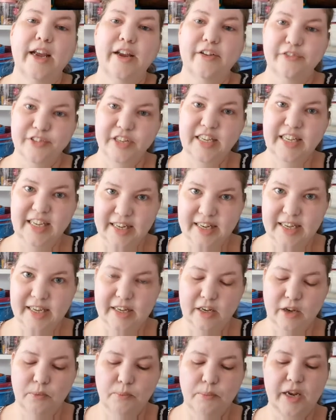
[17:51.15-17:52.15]
have to eat
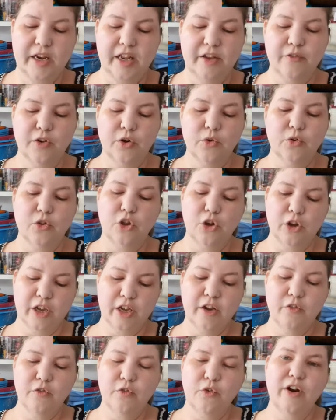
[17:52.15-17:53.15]
it. But if you're
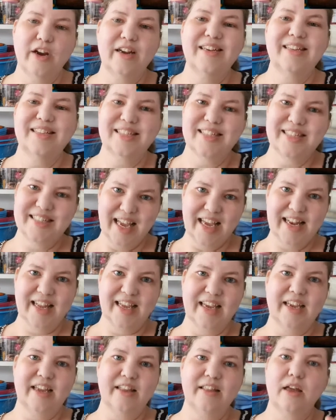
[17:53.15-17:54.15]
looking for an
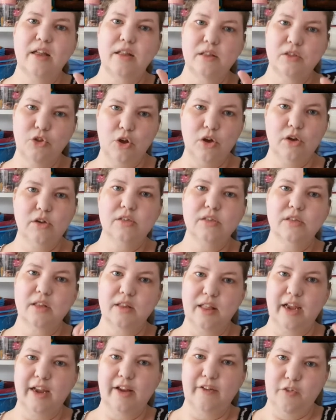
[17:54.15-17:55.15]
aesthetic that looks
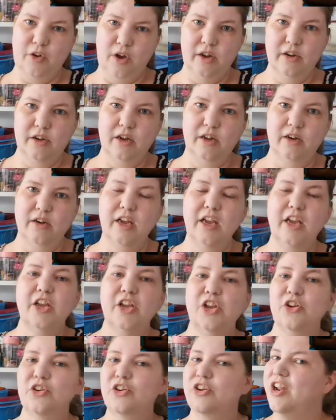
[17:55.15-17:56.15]
like fondant,
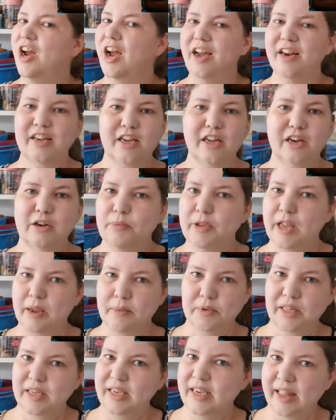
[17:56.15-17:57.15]
you're not going to be
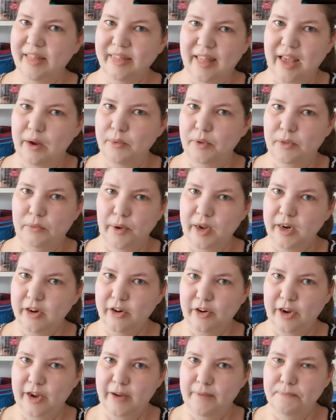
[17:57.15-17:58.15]
able to get that with
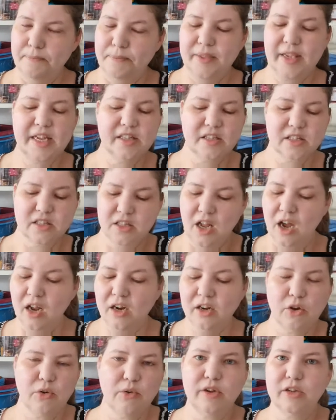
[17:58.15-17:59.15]
buttercream. It's
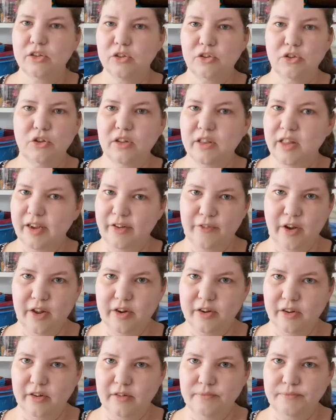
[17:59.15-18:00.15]
not going to look like
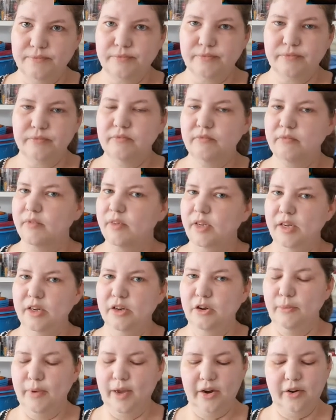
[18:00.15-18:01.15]
fondant,
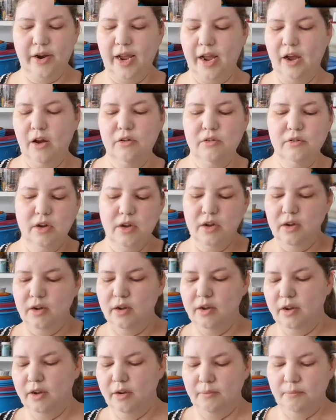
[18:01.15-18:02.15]
no matter how
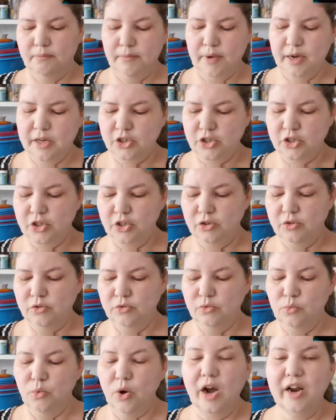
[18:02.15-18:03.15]
much you
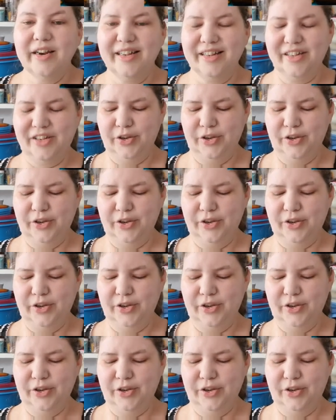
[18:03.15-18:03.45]
want it